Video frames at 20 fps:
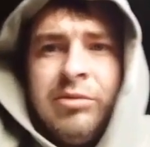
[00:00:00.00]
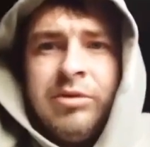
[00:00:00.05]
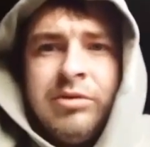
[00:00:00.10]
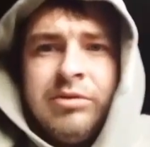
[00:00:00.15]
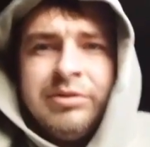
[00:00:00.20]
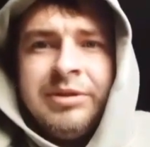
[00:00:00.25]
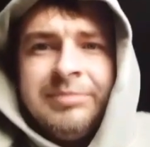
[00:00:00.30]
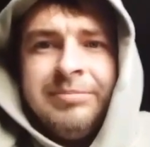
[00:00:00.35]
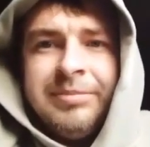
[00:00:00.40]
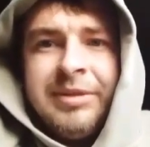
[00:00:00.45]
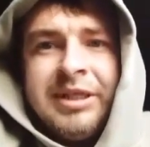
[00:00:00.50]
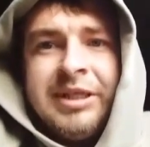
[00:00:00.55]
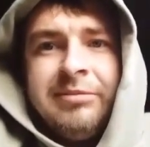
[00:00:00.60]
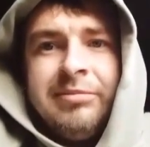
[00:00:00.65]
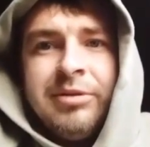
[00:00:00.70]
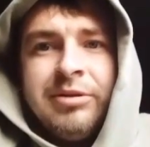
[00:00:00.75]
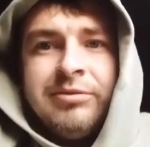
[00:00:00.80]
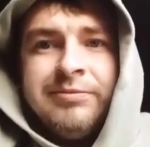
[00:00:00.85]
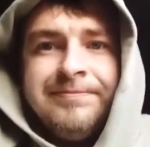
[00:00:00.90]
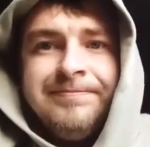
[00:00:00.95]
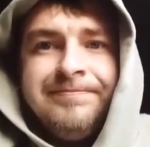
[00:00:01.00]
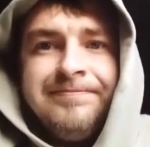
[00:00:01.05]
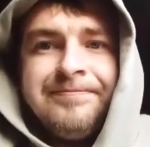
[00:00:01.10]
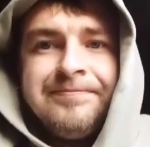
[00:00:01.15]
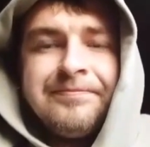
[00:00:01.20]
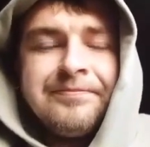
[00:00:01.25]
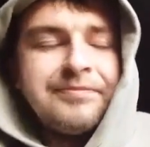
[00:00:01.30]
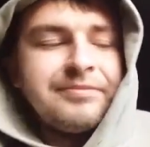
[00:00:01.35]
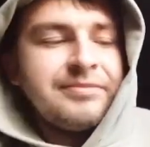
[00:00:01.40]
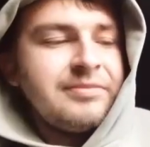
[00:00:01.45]
Morning, people.
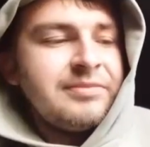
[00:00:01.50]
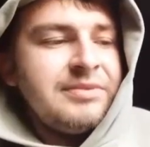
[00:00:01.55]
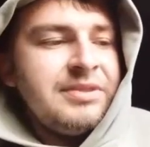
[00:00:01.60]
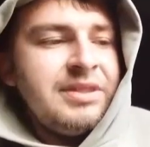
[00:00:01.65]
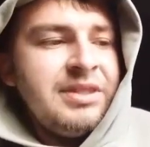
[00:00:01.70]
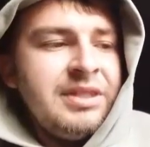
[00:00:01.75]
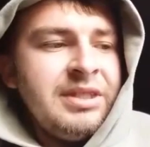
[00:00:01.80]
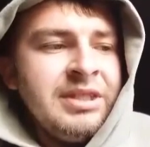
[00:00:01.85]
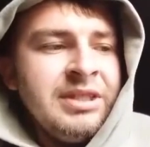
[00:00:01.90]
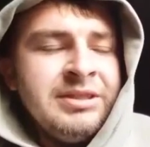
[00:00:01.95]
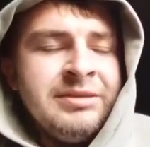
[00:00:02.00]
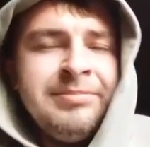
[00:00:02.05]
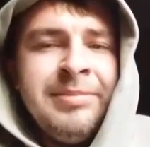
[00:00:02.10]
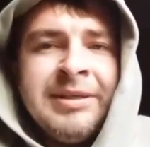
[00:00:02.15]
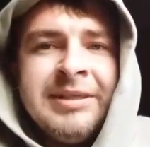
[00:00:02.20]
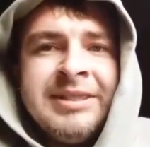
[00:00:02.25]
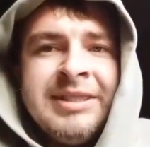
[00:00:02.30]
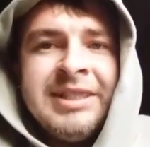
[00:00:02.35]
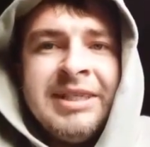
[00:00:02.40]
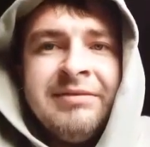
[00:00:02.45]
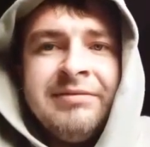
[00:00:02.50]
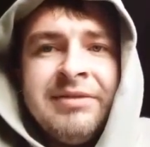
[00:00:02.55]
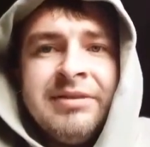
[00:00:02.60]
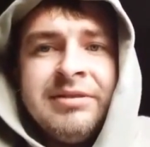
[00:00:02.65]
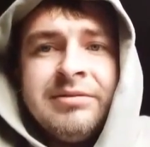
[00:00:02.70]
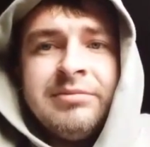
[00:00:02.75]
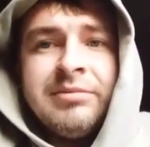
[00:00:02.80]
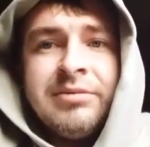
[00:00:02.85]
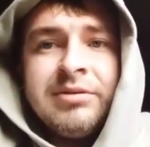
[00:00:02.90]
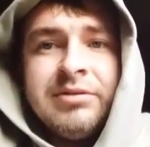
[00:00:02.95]
It's about
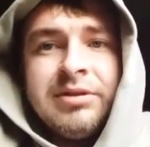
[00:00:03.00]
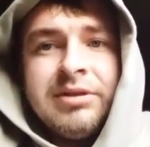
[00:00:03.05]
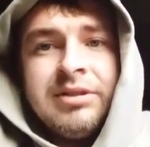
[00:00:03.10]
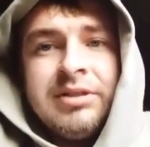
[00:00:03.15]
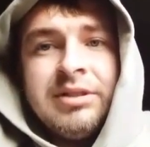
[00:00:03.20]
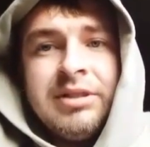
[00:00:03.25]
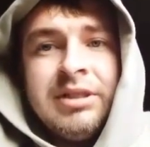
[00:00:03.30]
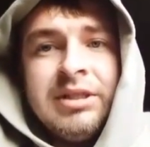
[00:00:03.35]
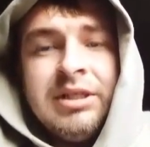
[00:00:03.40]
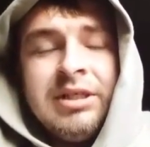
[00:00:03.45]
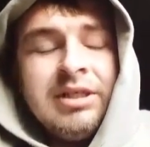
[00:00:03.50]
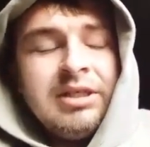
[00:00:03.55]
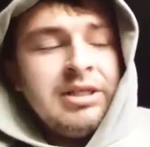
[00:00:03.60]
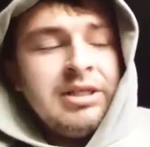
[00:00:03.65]
7 in the morning.